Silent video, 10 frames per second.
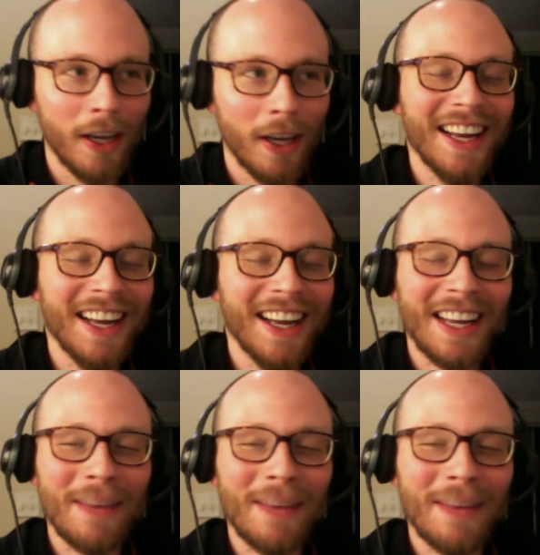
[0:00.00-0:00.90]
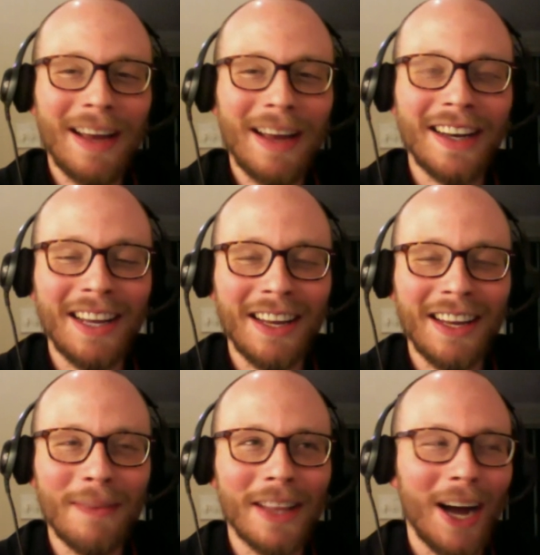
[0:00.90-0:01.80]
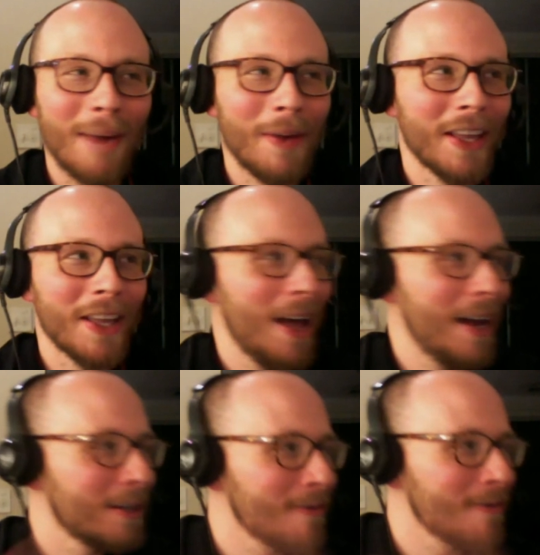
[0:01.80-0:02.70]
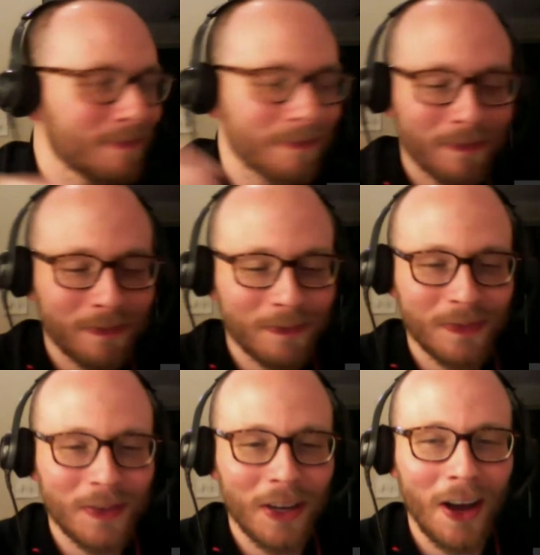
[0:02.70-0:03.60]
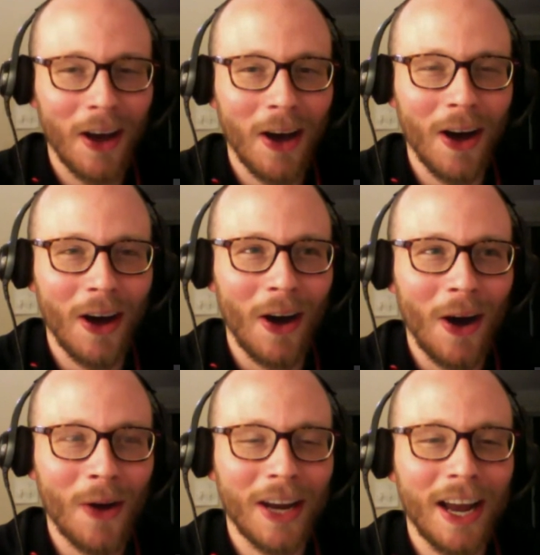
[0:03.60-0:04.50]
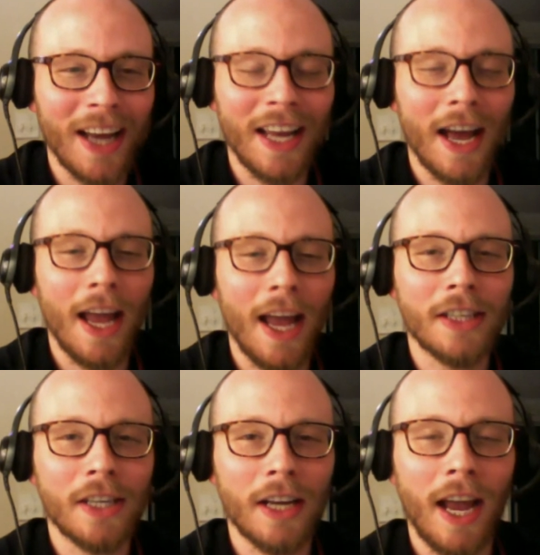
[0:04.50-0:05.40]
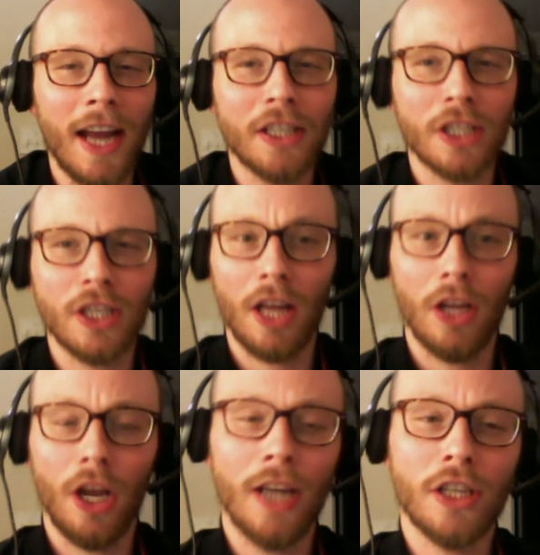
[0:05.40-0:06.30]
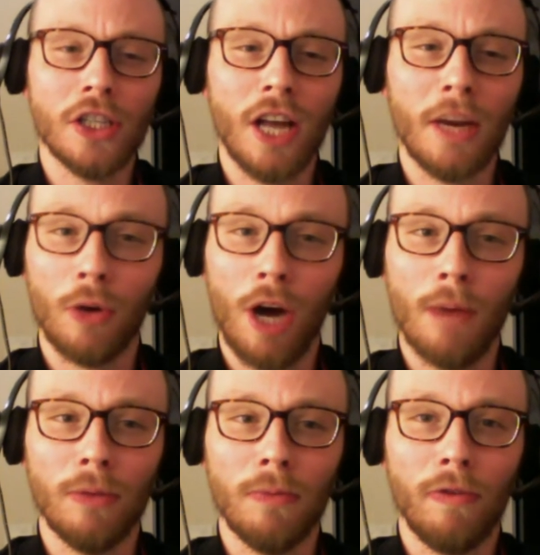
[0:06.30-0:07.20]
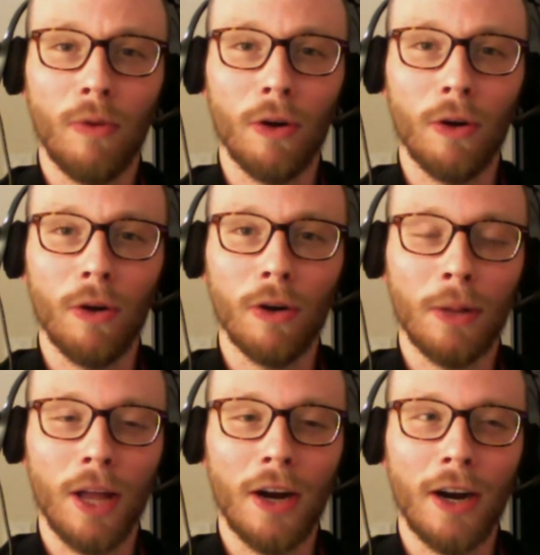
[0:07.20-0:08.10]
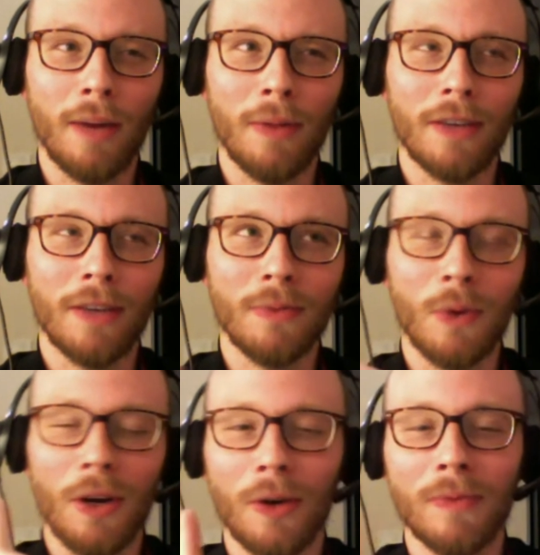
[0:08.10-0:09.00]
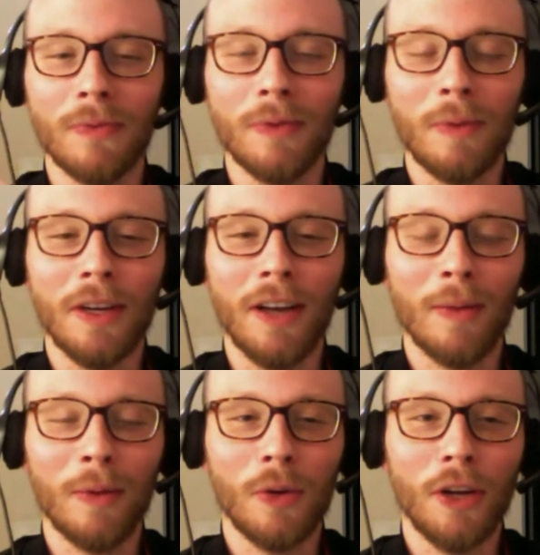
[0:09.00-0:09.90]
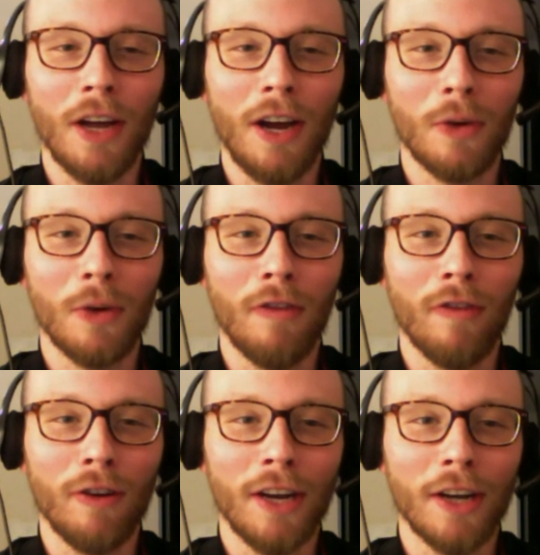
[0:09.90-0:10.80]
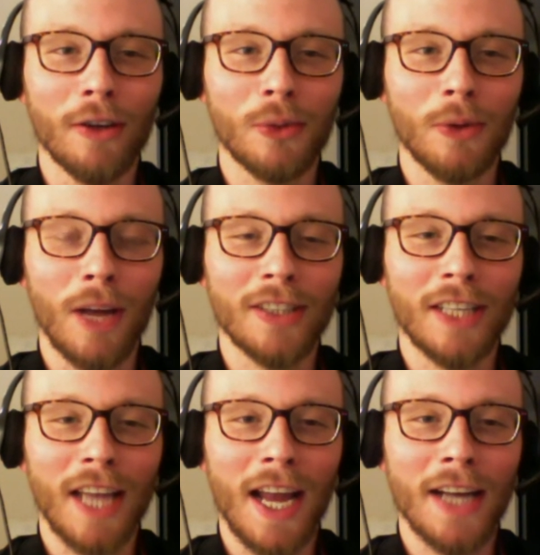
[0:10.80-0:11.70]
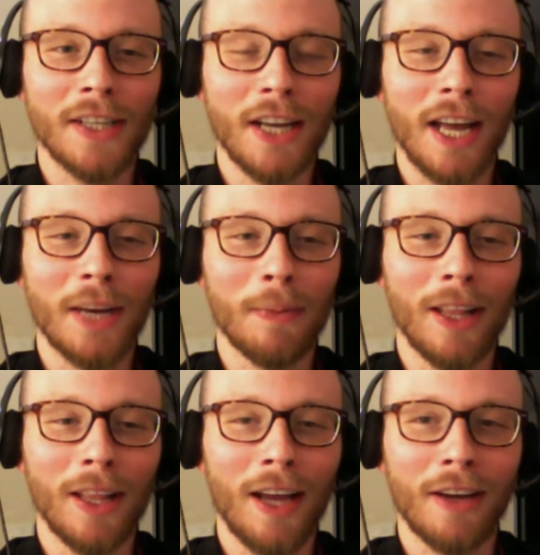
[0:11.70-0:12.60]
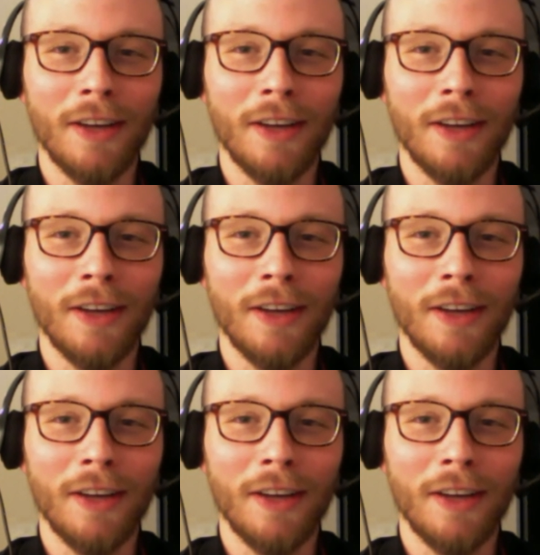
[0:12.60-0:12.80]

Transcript: he made the comment that like, okay, yeah, age is not a problem for a player. I'm like, well, I mean, I remember how Rio Ferdinand looked as he aged and had to play like